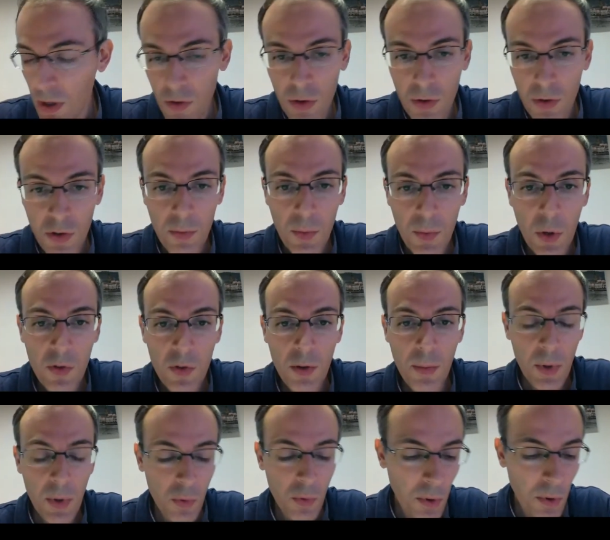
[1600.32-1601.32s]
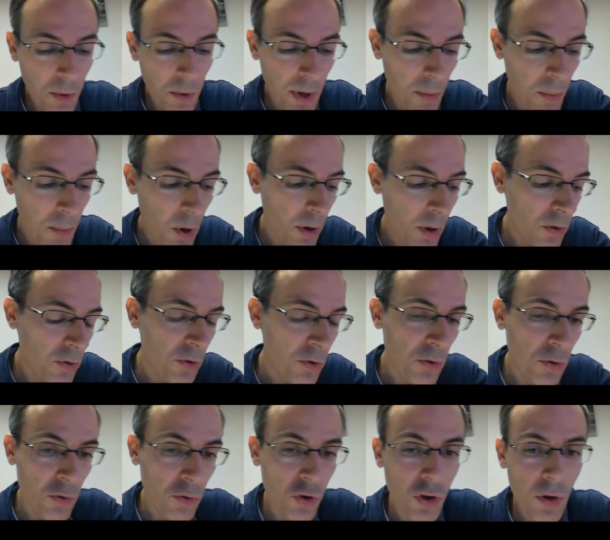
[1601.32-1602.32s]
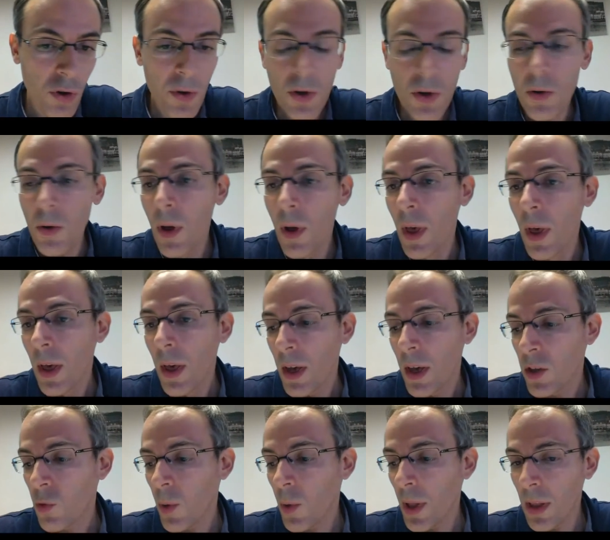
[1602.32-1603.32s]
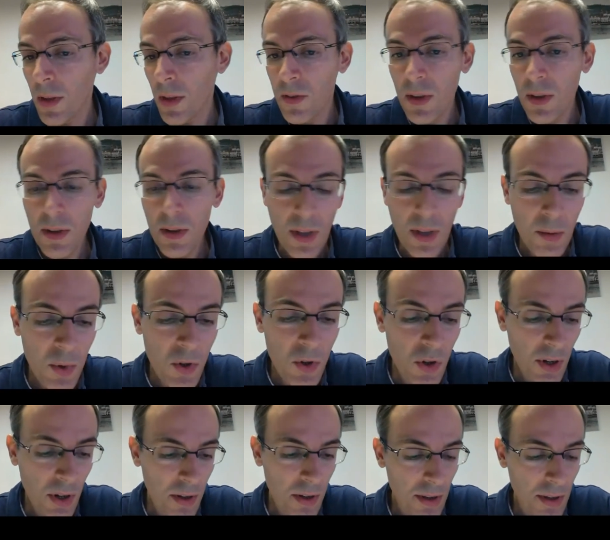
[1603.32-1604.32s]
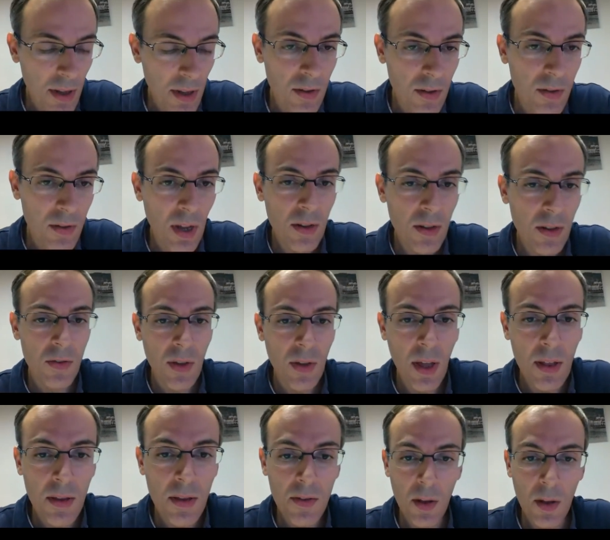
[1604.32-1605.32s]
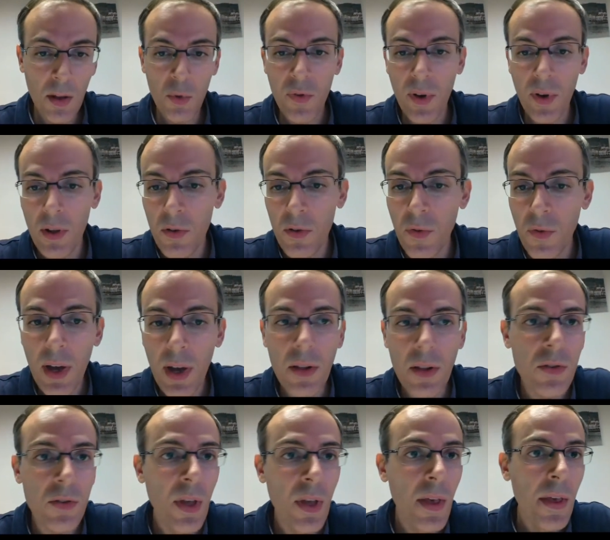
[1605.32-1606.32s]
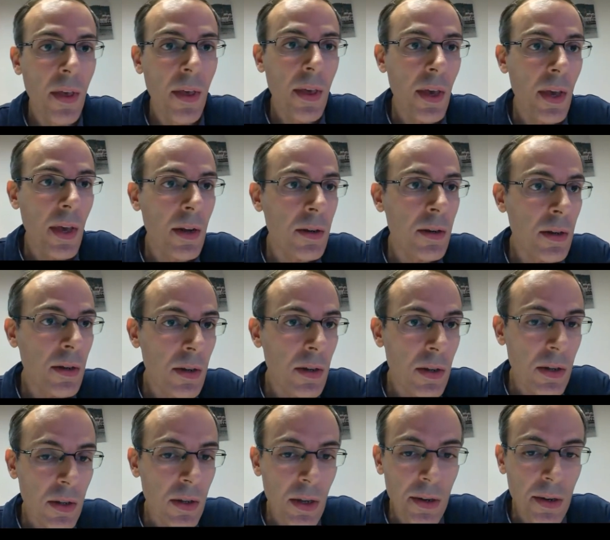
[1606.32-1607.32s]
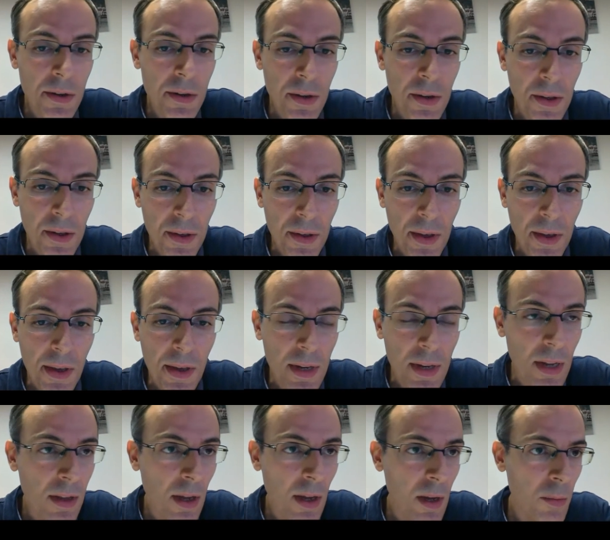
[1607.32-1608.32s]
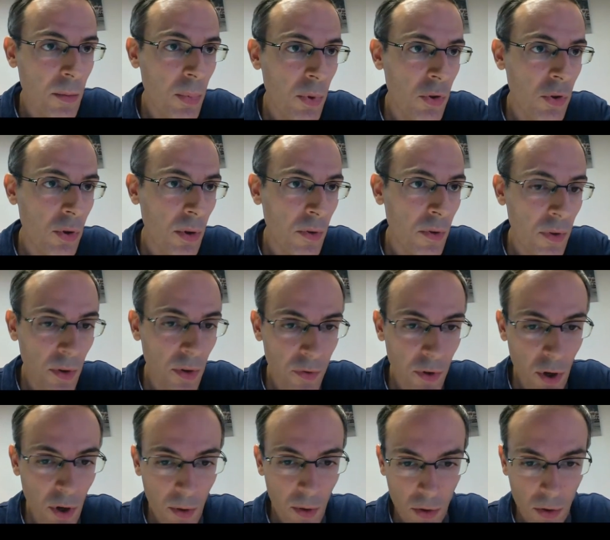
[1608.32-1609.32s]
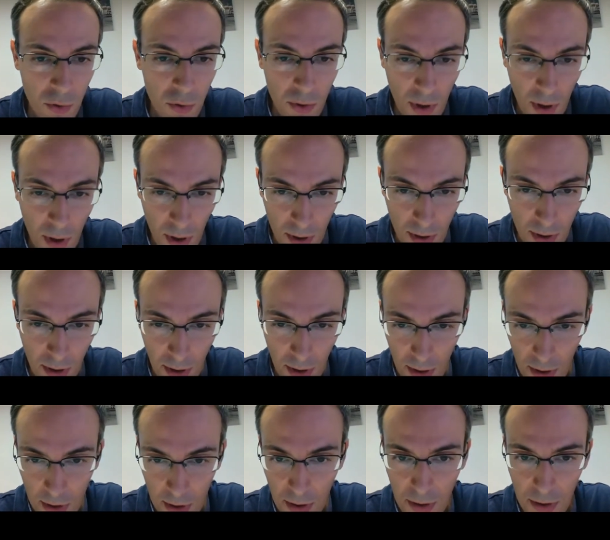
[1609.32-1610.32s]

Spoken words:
some notes about what I'm going to show you, as well as the imaging, the data sets, and the self-profiler files in GitHub. So if you go into the